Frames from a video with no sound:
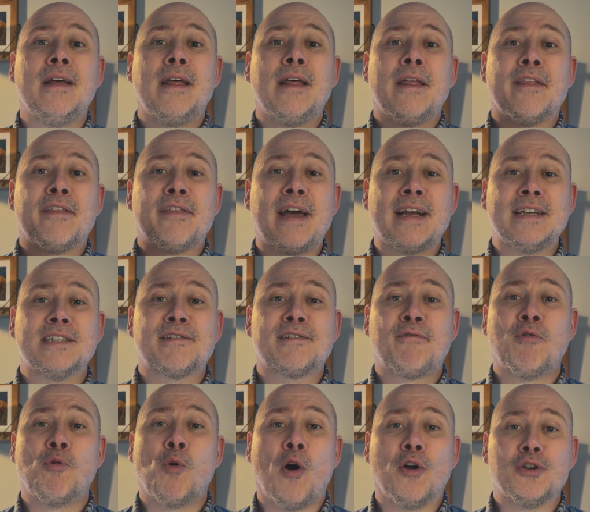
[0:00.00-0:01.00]
Thanks
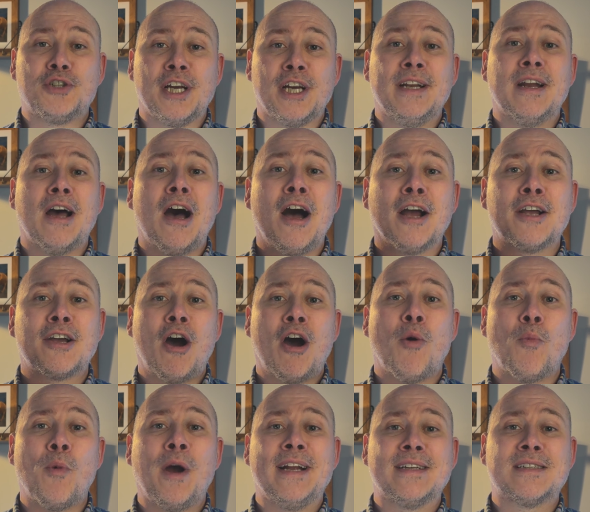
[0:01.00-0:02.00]
for watching. I
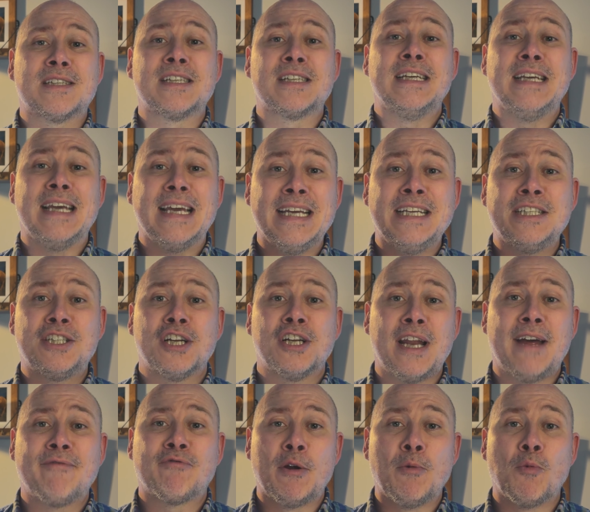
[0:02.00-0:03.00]
can't wait to see each and
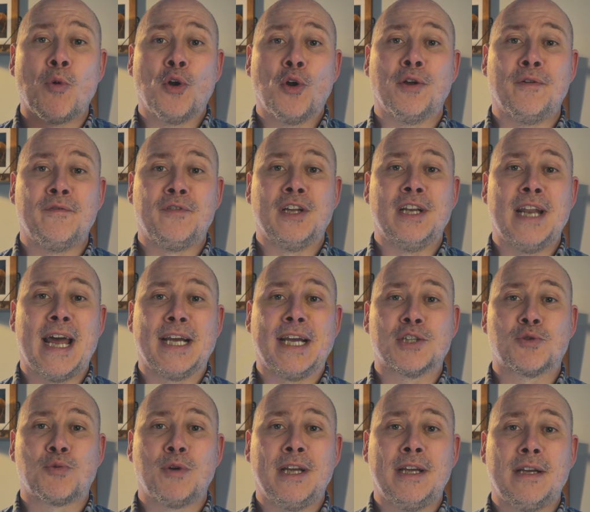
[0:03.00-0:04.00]
every one of you
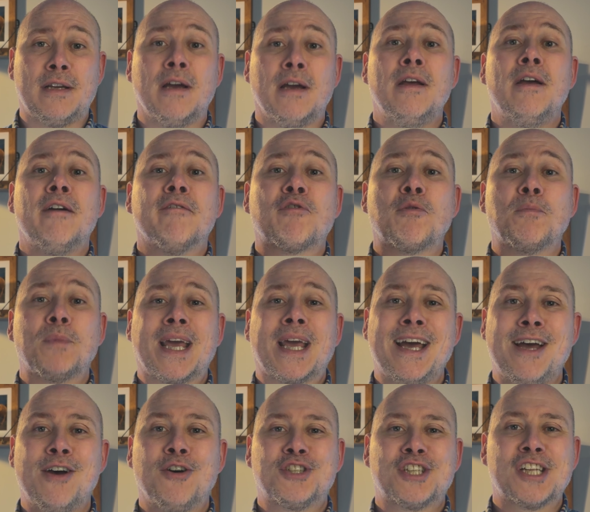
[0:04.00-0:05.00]
next week. From
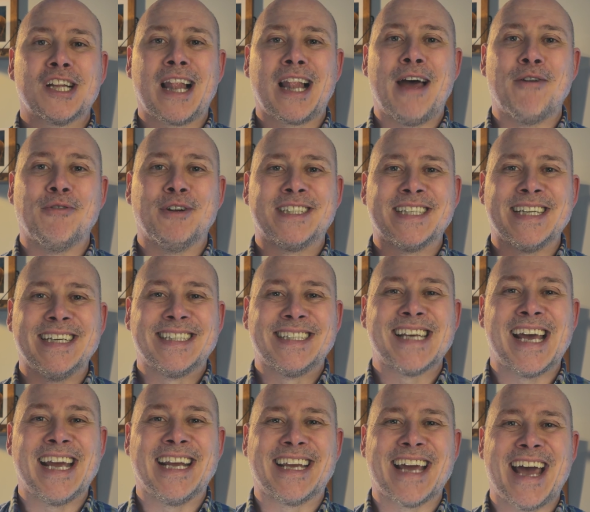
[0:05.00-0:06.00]
chaos to clarity,
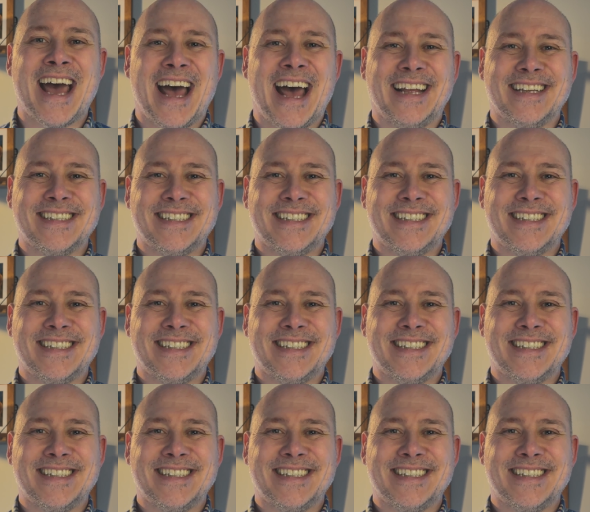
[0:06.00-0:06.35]
take care.